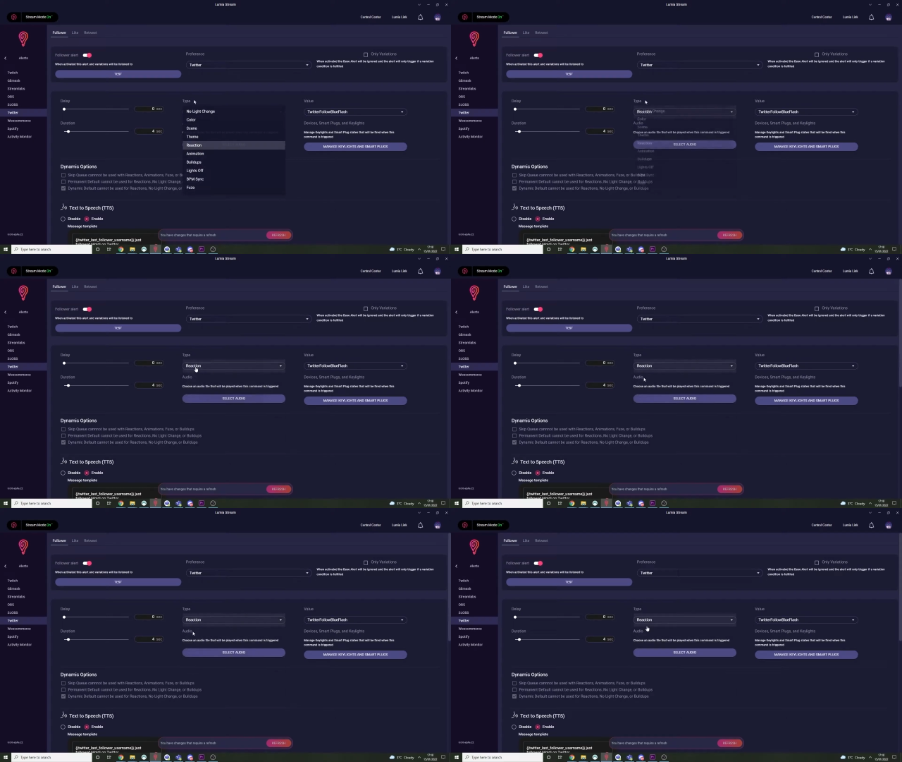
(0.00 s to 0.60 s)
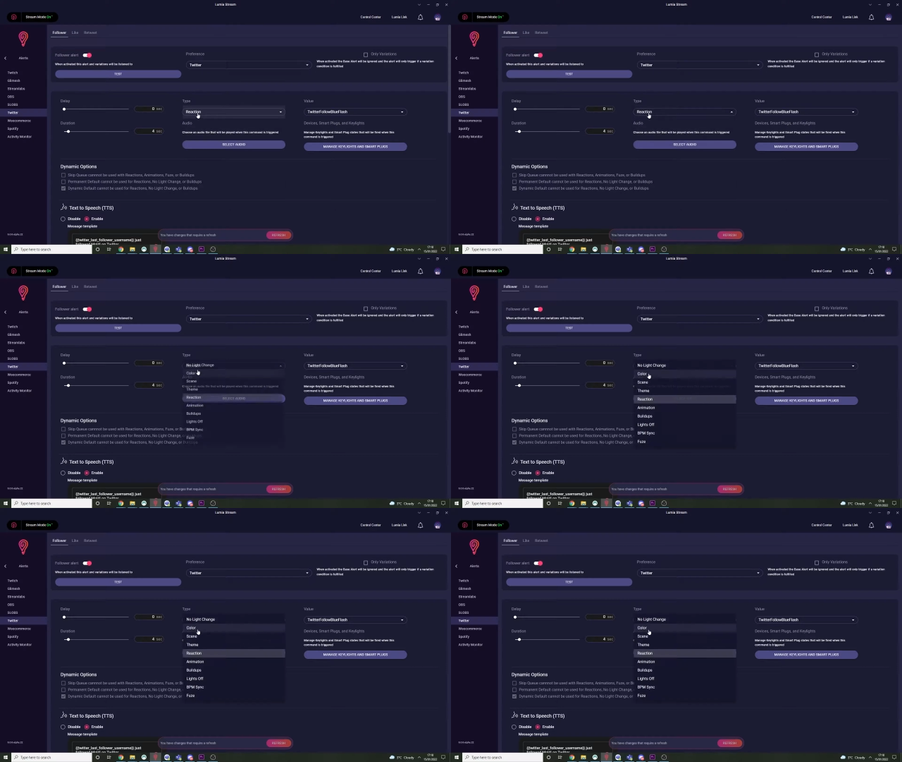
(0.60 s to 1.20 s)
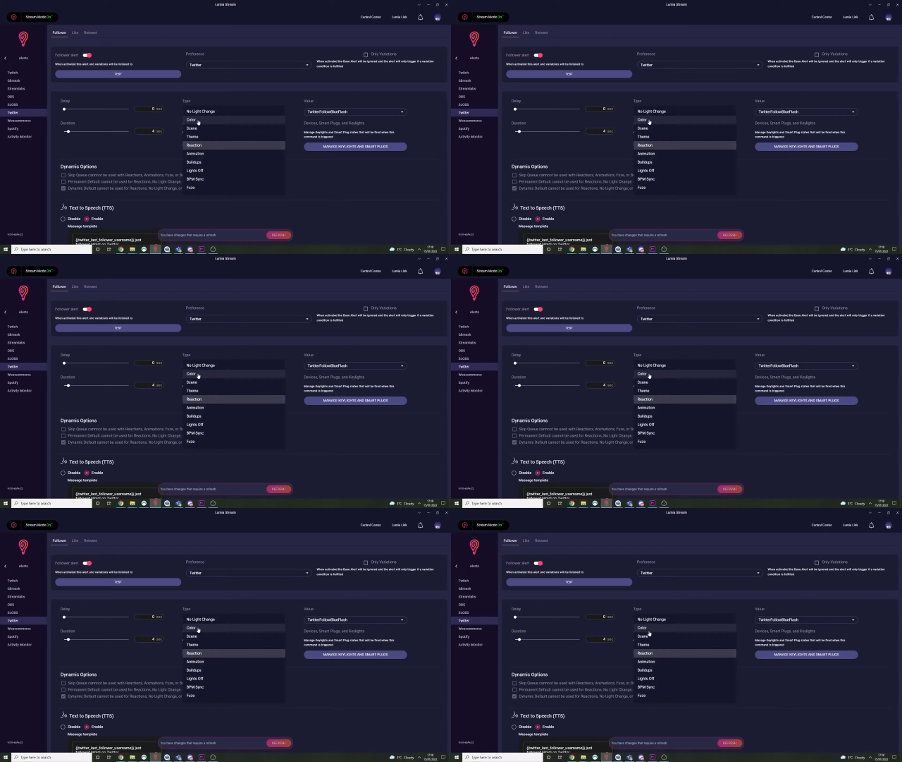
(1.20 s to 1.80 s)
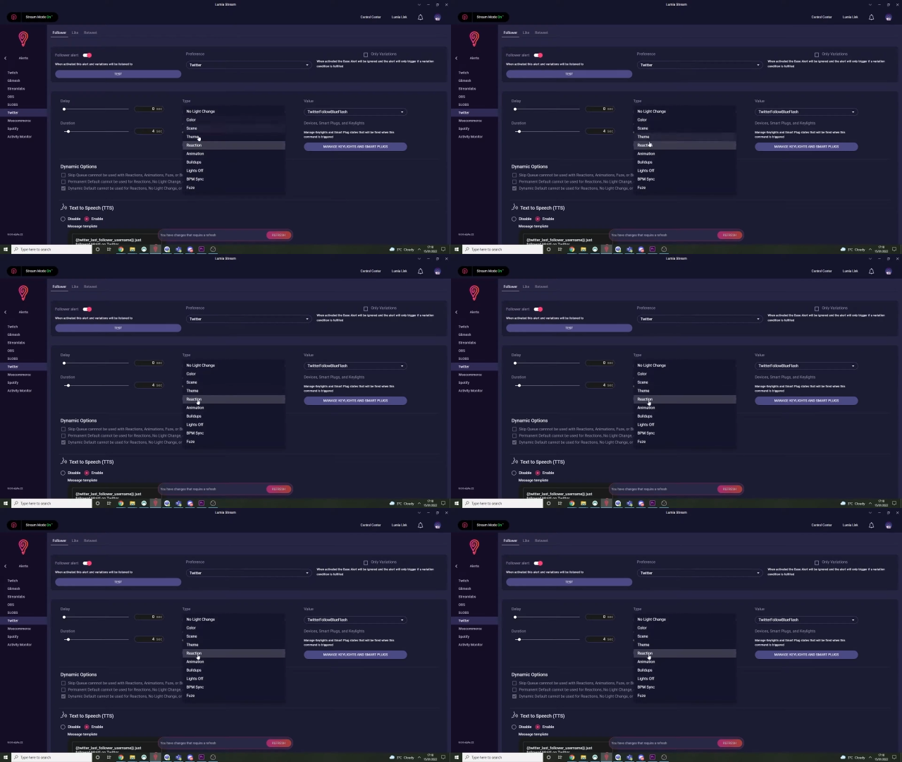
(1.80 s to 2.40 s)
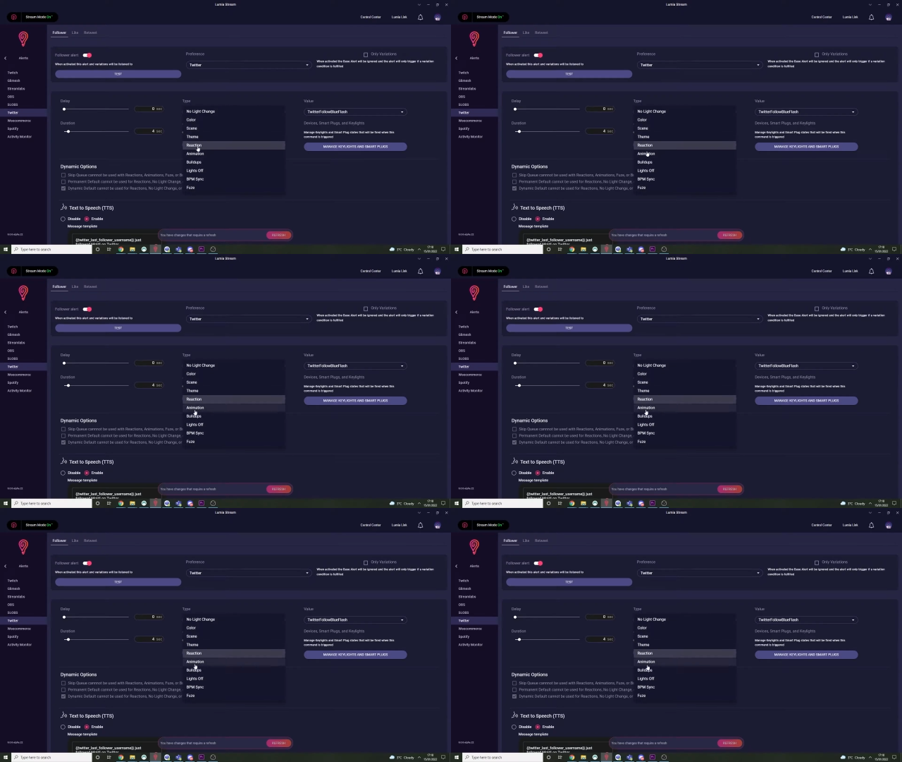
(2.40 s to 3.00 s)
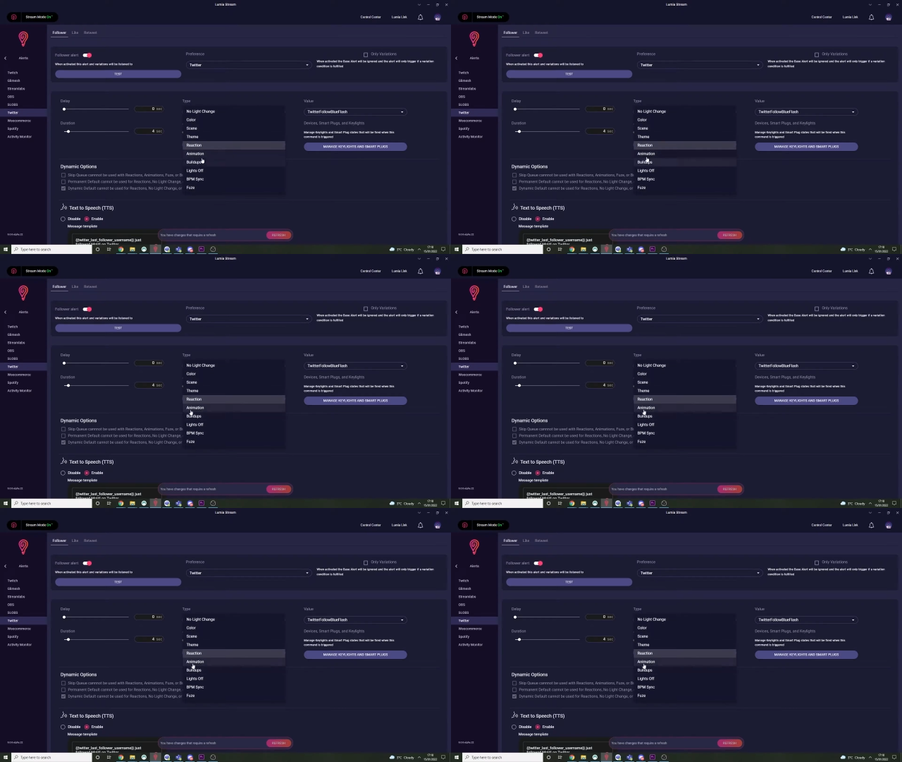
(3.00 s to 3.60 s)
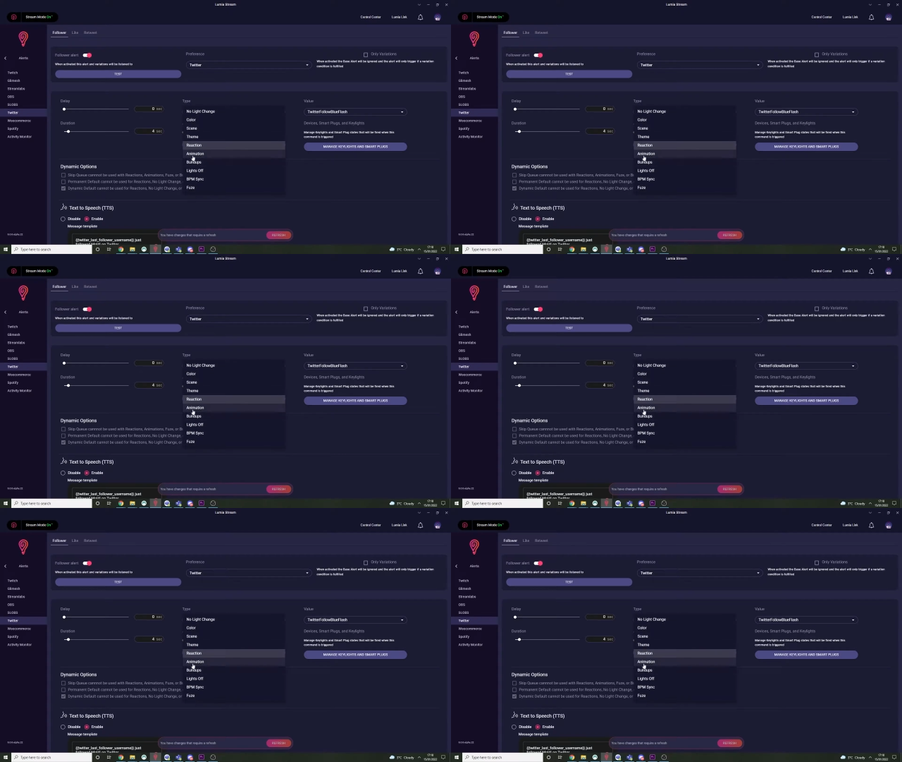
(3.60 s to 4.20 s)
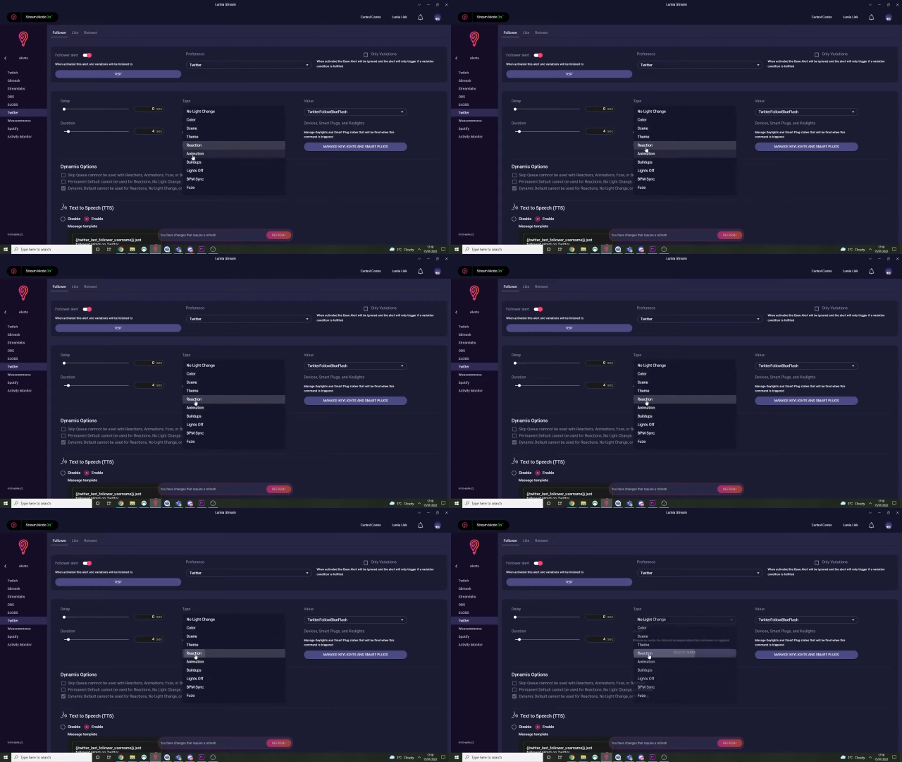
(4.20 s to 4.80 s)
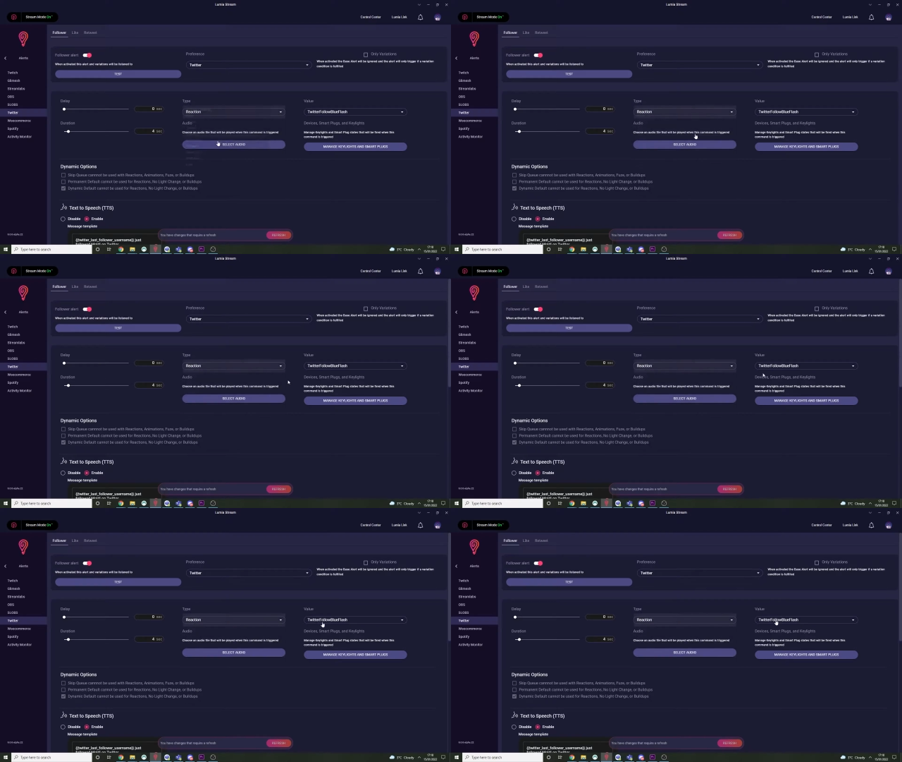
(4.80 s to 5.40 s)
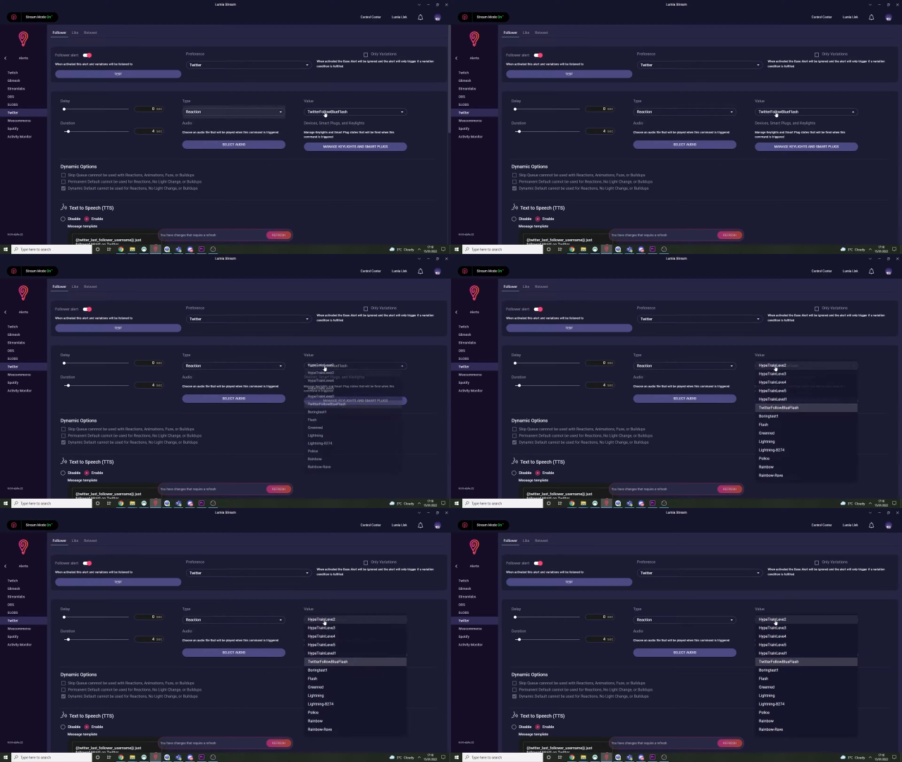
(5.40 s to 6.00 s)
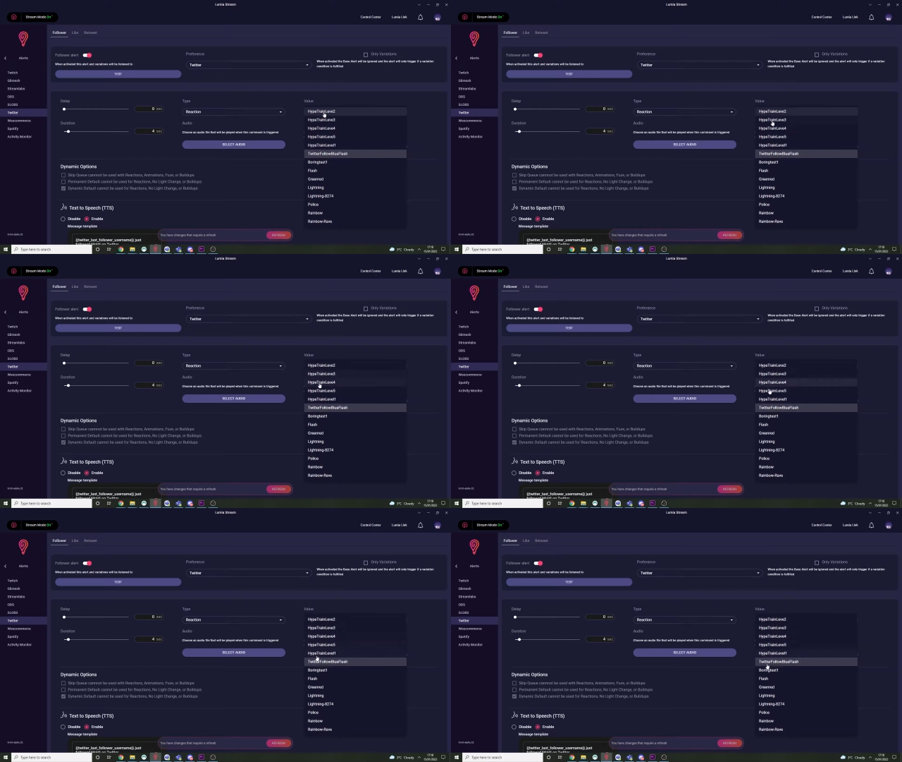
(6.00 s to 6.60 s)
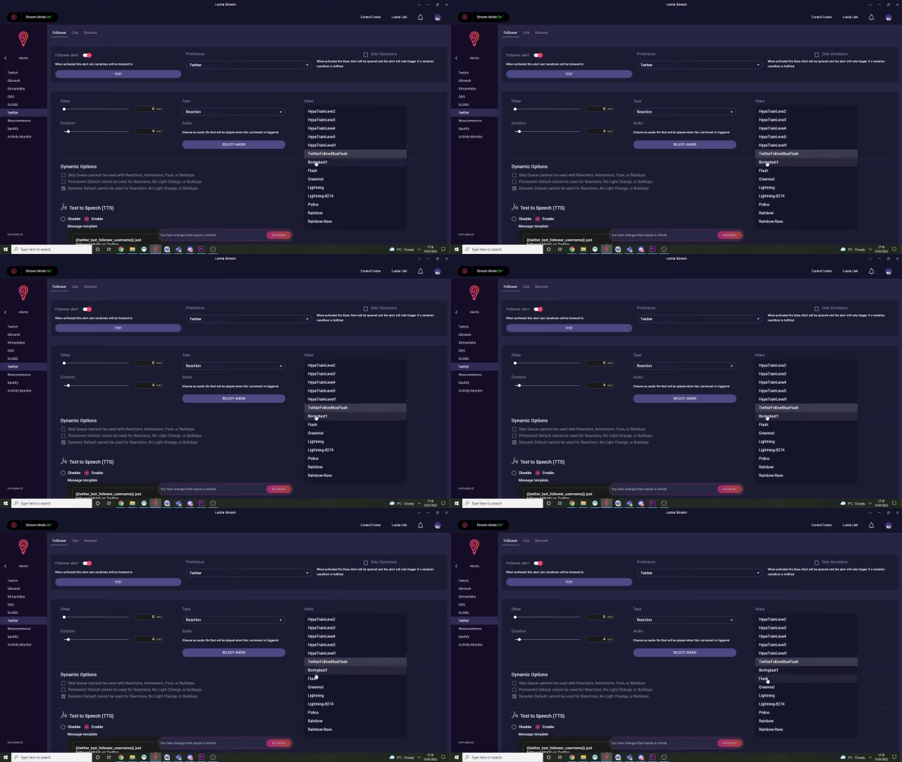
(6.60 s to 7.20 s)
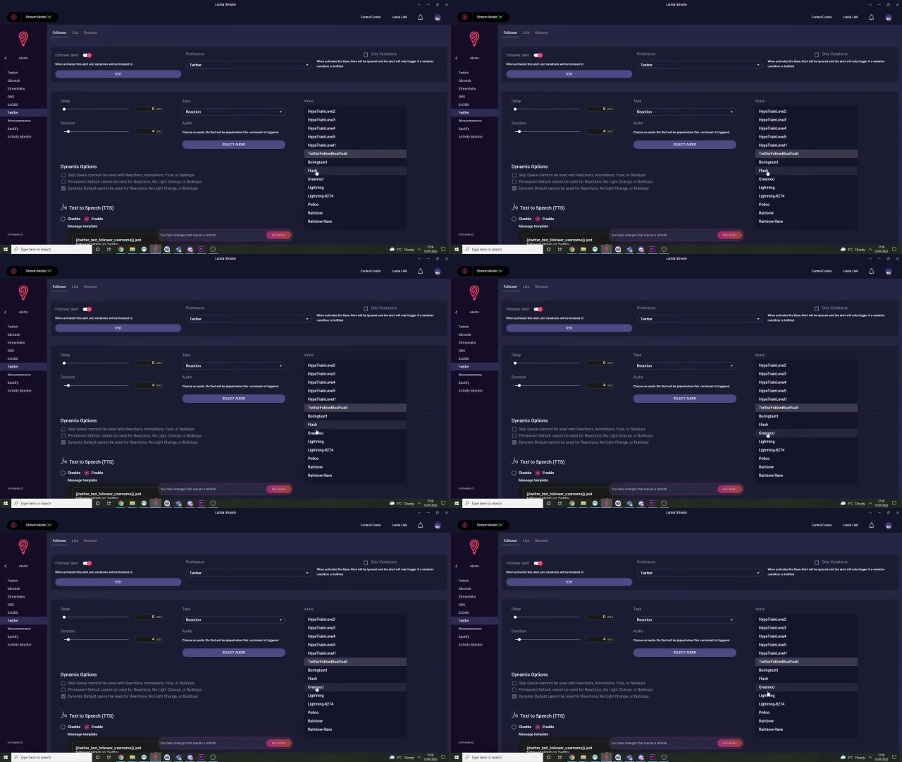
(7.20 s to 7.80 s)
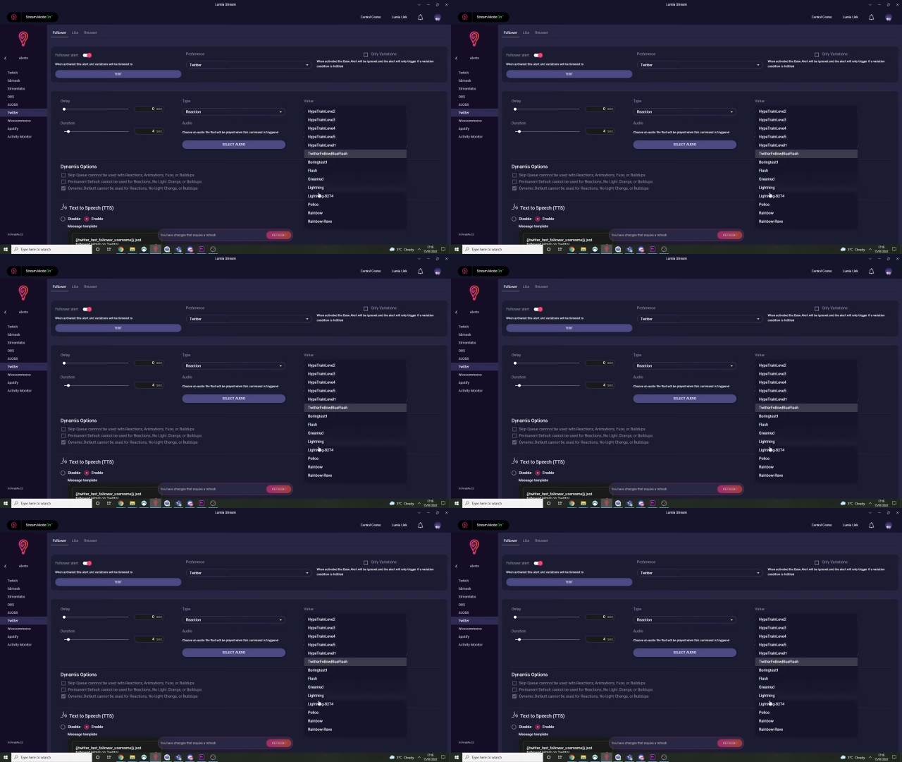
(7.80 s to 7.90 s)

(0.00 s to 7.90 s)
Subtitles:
No face is visible, so there are no lips to read.